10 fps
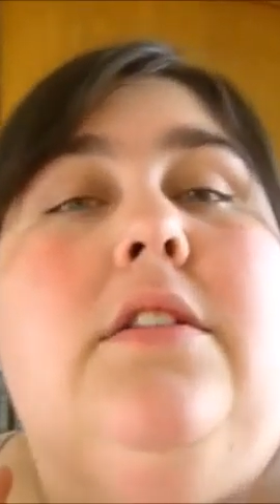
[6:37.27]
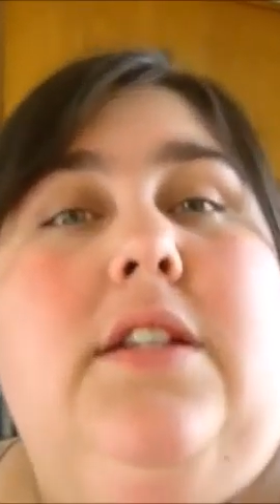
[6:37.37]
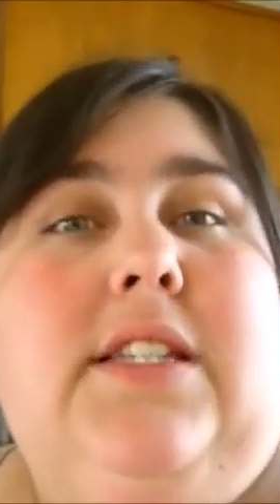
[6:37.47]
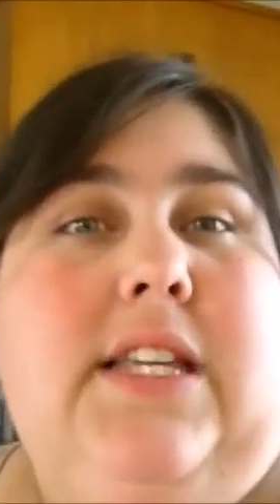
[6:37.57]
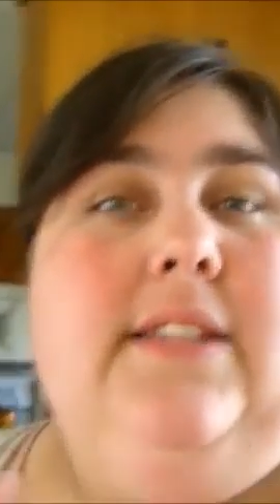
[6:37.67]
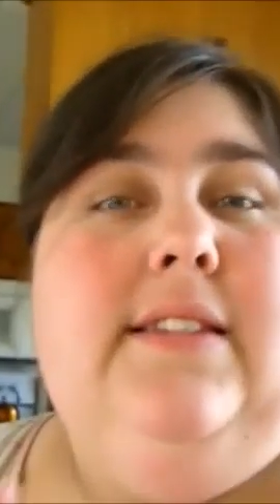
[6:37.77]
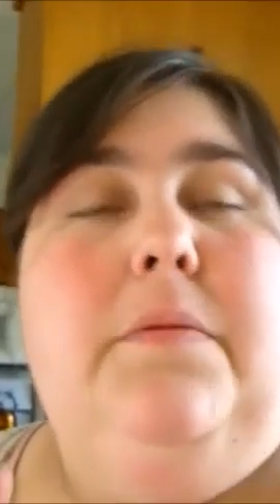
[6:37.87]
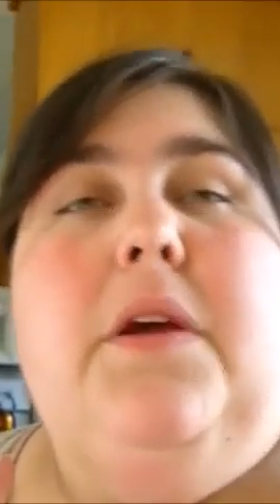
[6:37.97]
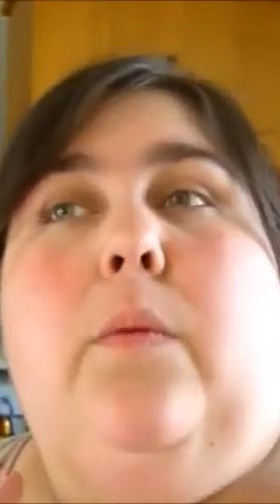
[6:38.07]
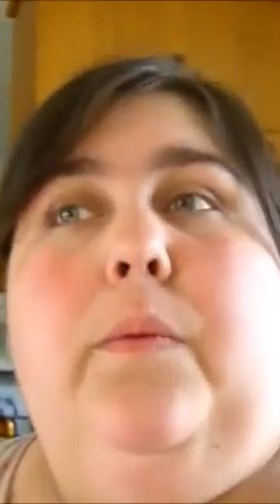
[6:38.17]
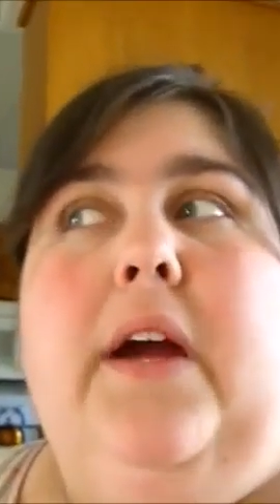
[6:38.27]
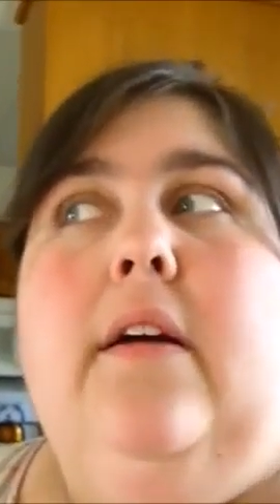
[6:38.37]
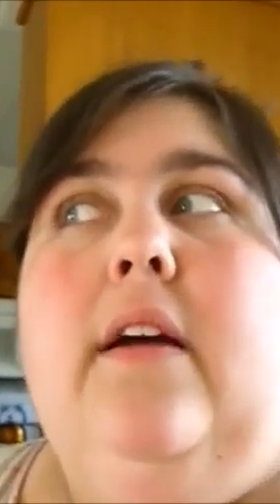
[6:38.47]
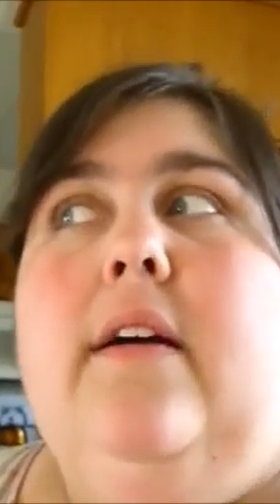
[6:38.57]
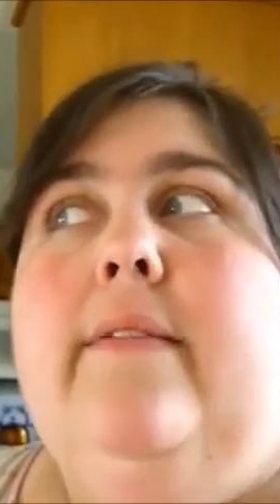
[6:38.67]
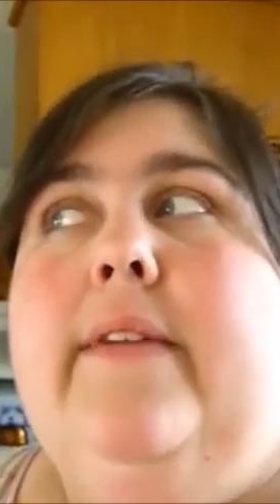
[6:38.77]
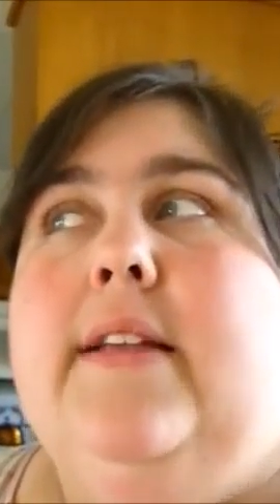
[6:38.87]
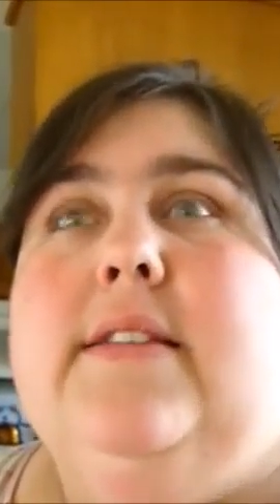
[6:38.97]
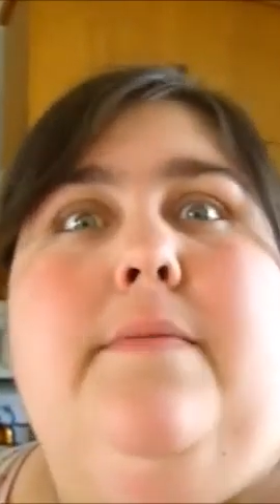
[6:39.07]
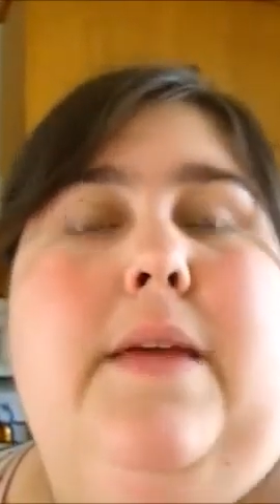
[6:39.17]
just things to be aware of
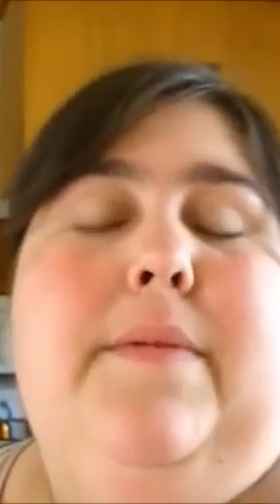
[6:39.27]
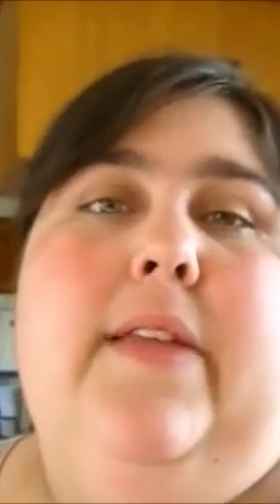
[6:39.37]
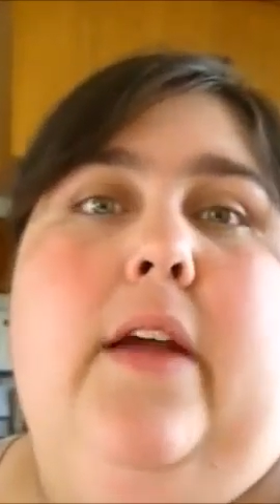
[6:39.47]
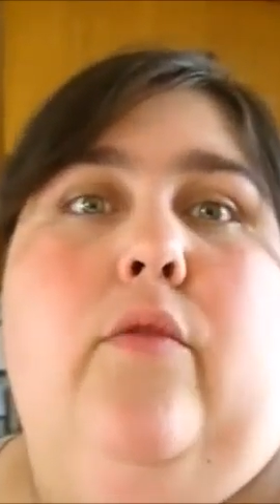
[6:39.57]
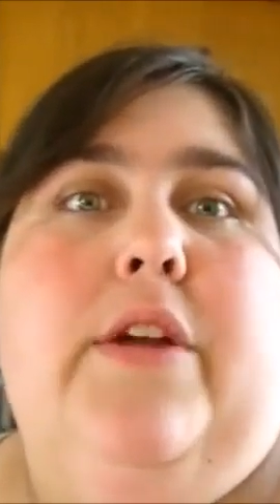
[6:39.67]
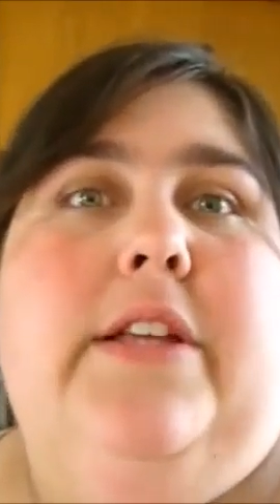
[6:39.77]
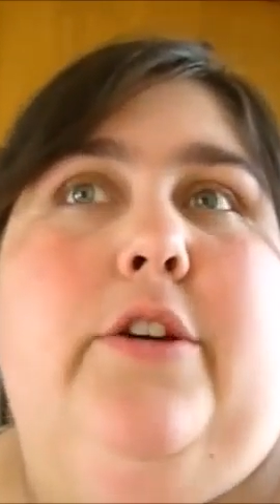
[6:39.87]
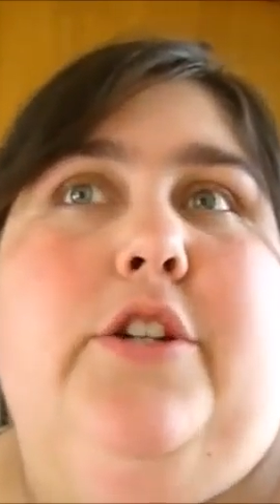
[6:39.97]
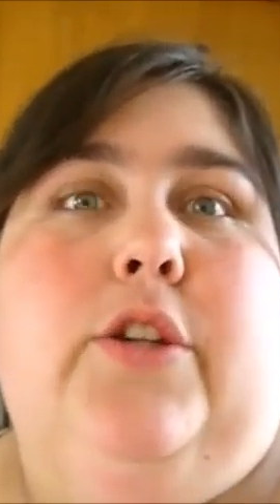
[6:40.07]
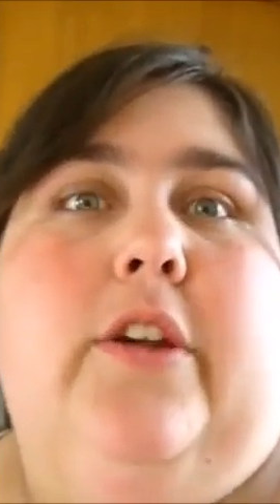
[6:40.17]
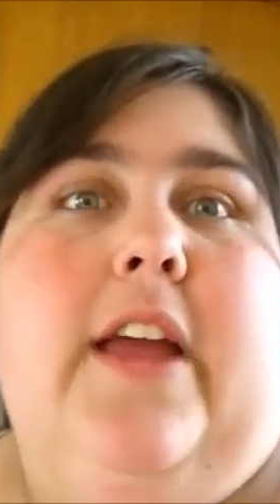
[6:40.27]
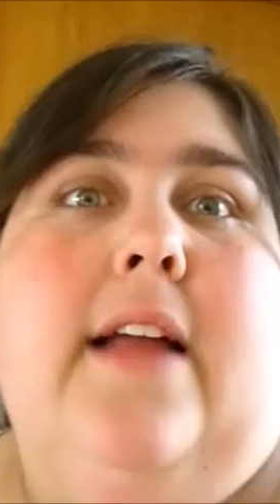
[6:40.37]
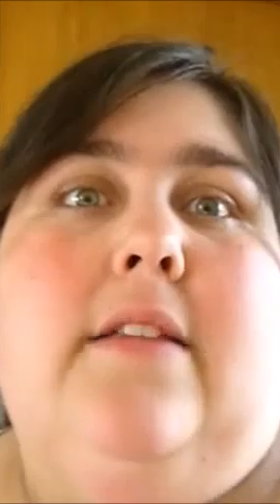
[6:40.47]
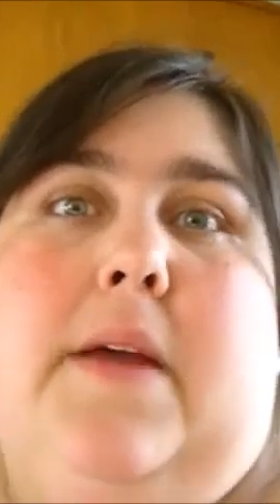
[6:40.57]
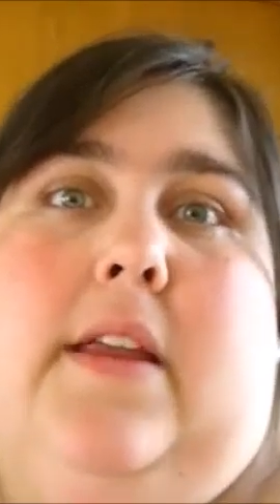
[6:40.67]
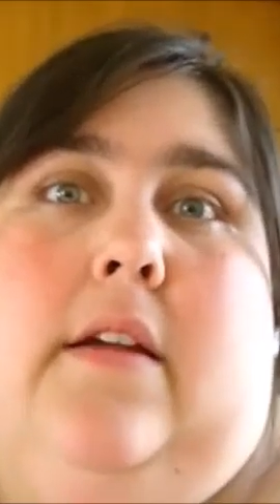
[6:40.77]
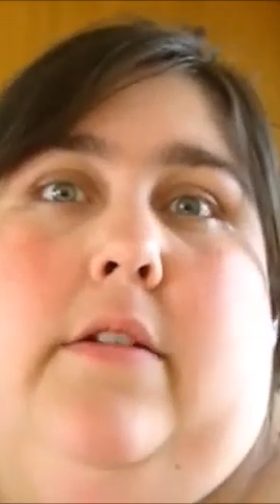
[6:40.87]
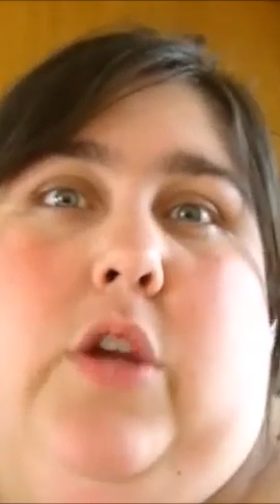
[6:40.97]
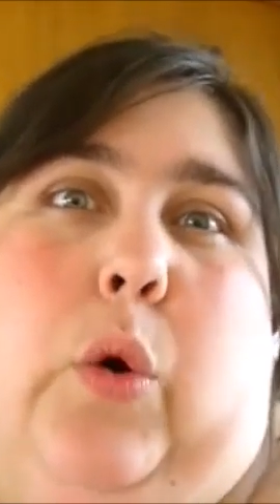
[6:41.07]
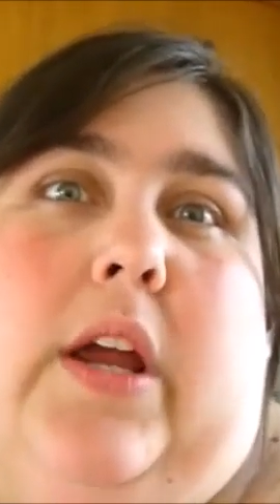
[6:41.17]
and to maybe like research and look at depending
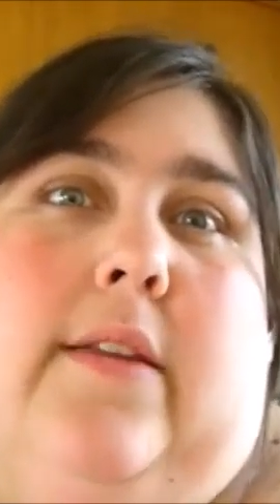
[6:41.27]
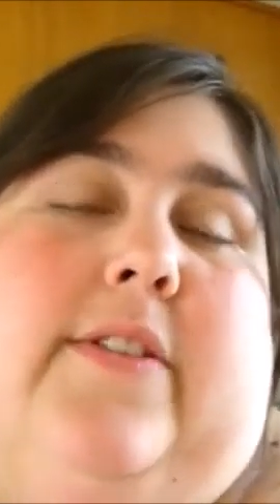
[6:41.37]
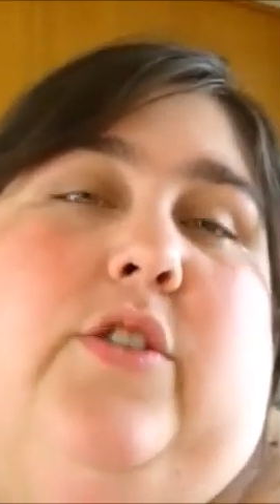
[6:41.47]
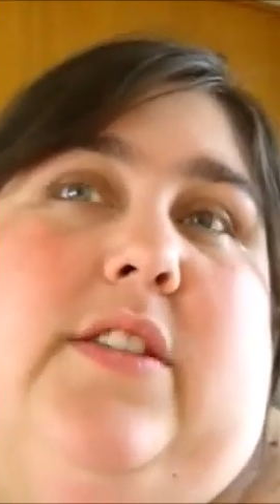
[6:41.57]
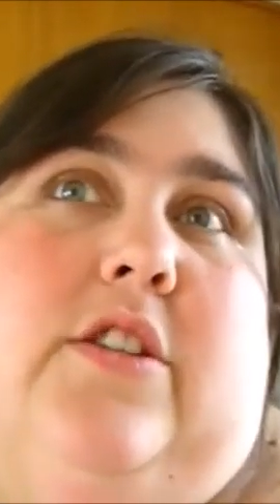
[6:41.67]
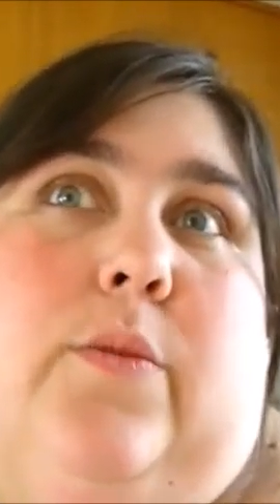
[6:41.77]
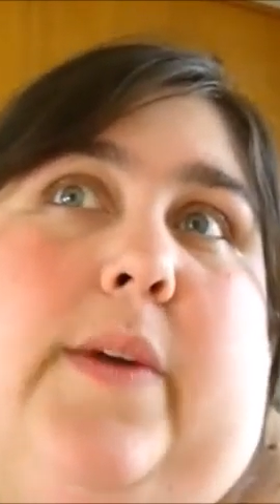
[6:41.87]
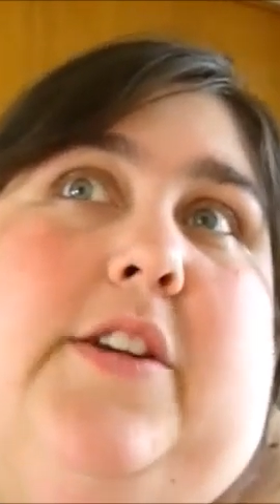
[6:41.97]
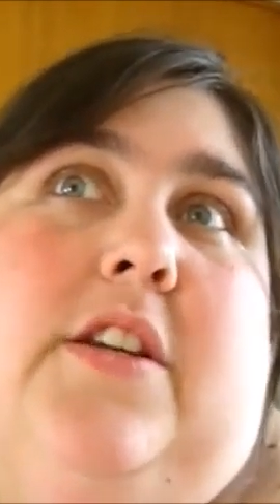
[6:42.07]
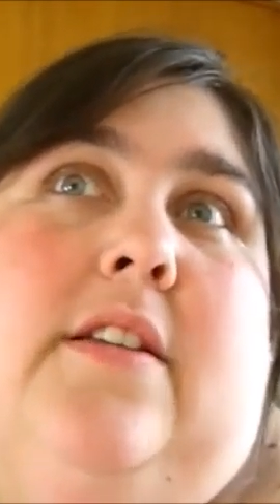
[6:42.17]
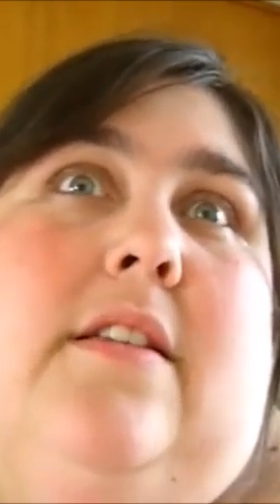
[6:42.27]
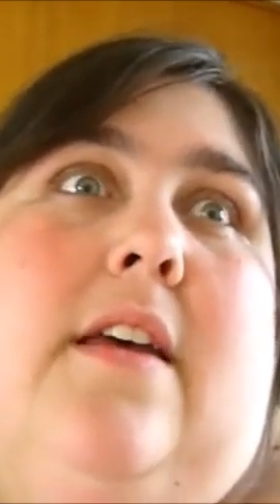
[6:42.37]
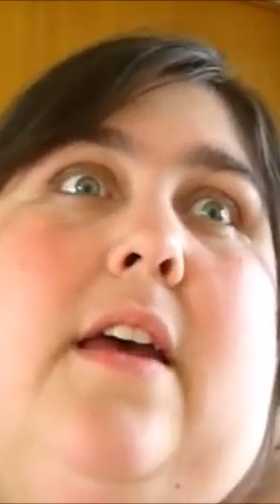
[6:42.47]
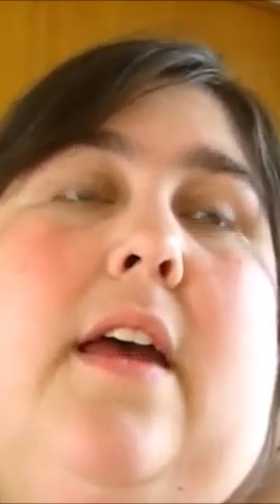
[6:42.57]
on your individual situation.